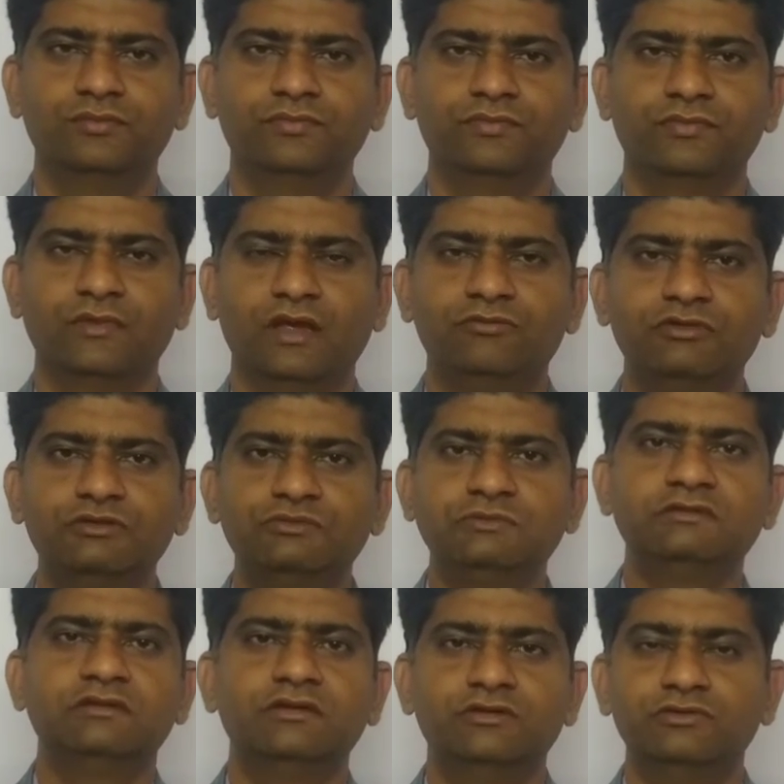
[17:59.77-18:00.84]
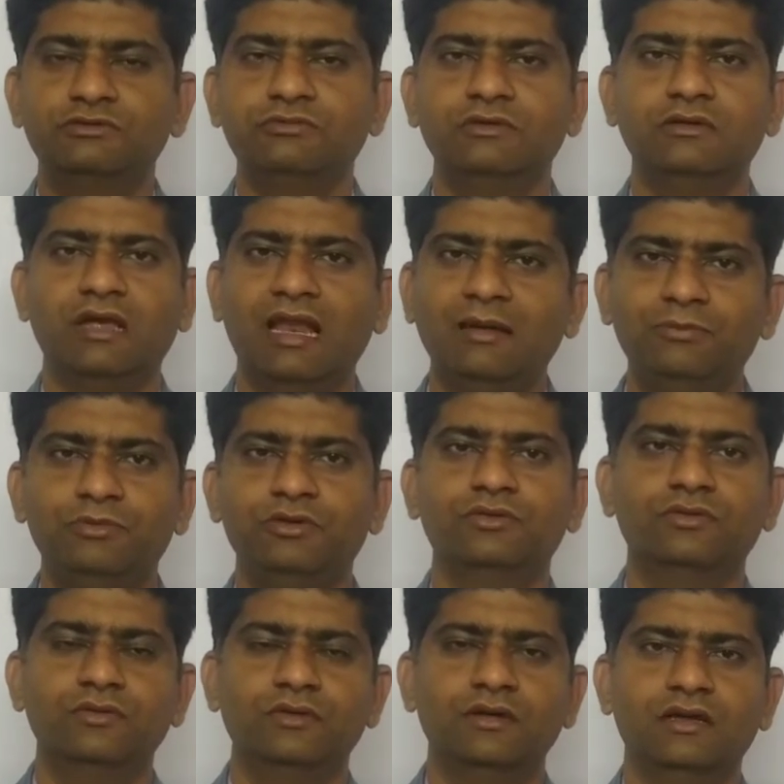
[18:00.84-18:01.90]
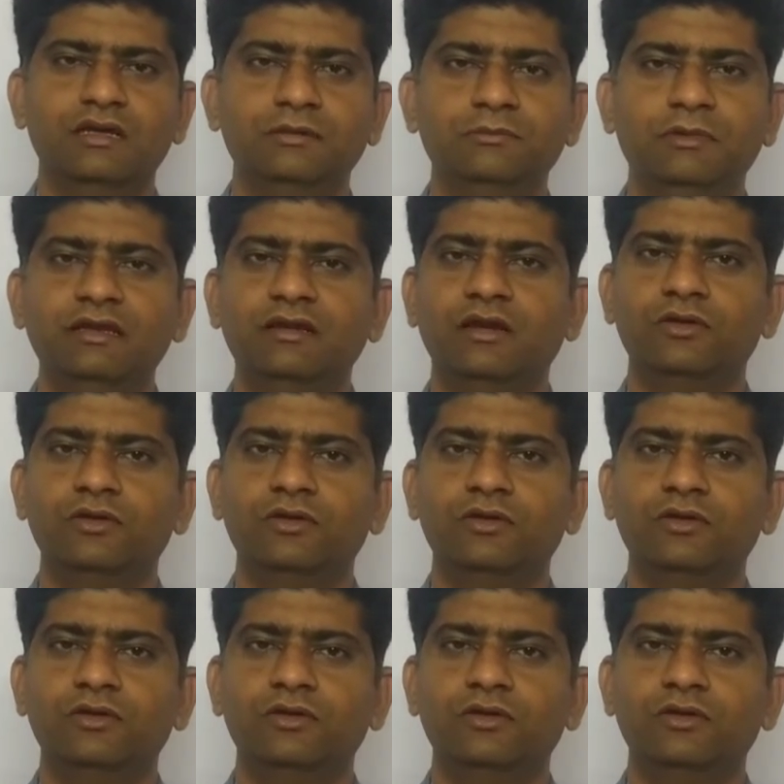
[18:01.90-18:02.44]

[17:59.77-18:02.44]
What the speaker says: and which will help you in being a good